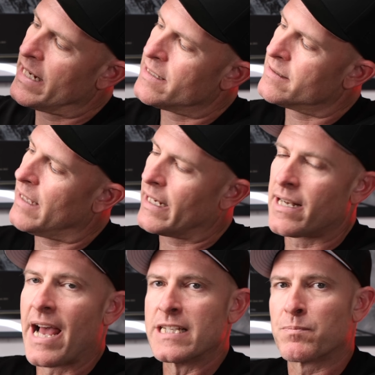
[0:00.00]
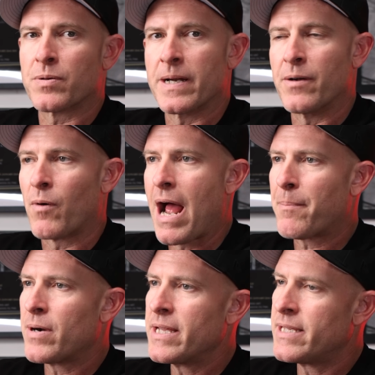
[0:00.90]
get like a nice printed
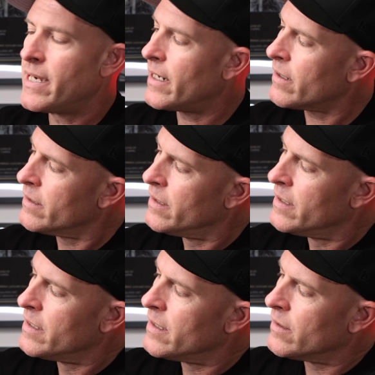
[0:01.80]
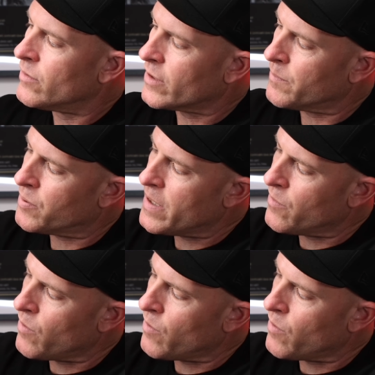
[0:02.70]
wrap right there. Looking pretty